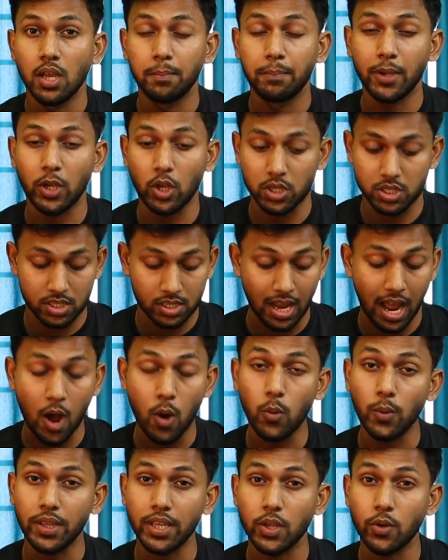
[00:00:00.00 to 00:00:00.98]
because
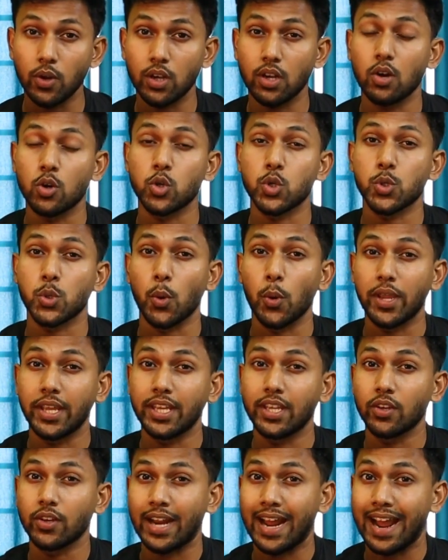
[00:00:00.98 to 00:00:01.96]
now you are not
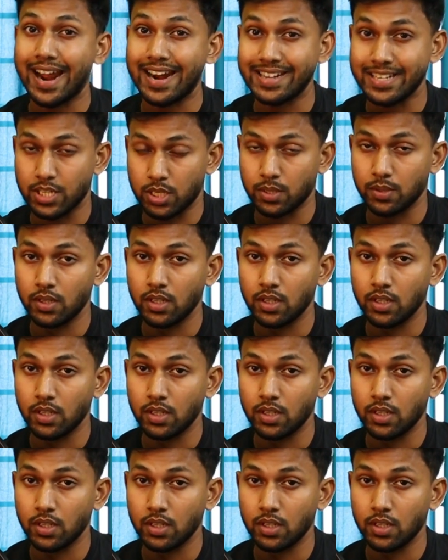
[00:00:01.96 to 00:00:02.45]
showing your ads